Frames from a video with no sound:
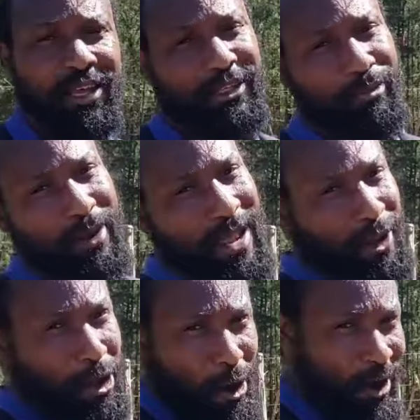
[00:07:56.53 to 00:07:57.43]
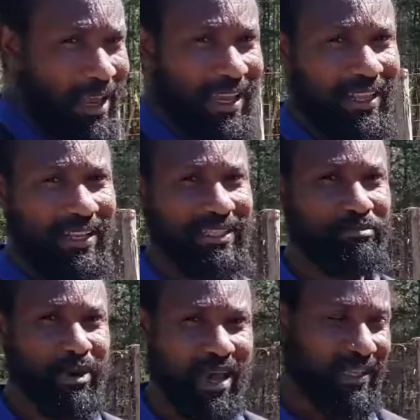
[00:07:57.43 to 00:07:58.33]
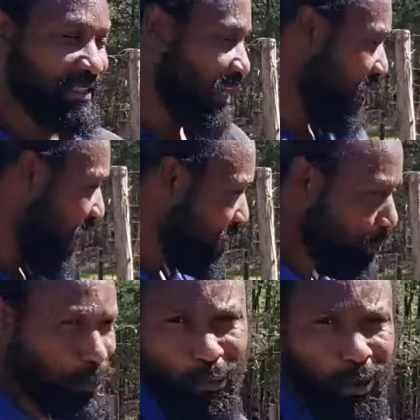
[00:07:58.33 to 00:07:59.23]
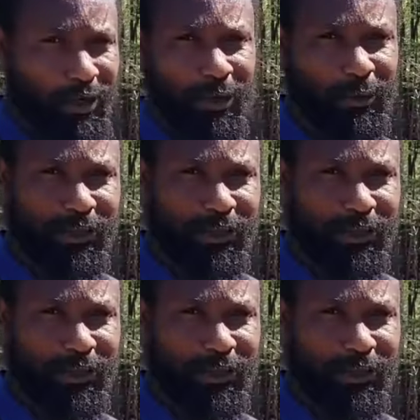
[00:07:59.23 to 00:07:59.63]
to plant garlic in these beds and I don't want those